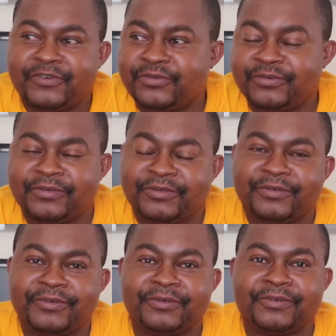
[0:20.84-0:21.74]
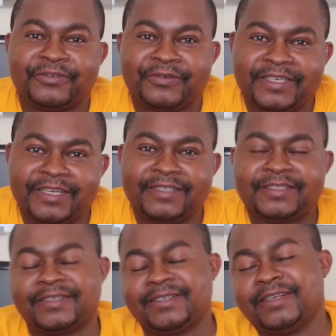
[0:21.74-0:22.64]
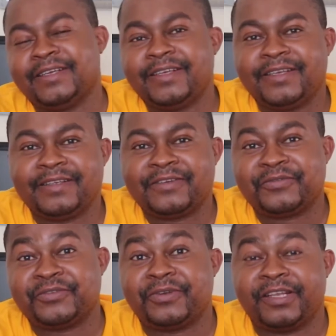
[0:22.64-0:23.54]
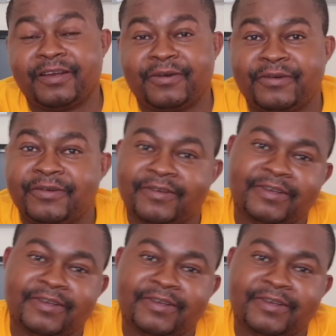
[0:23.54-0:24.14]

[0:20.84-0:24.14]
to today's tutorial.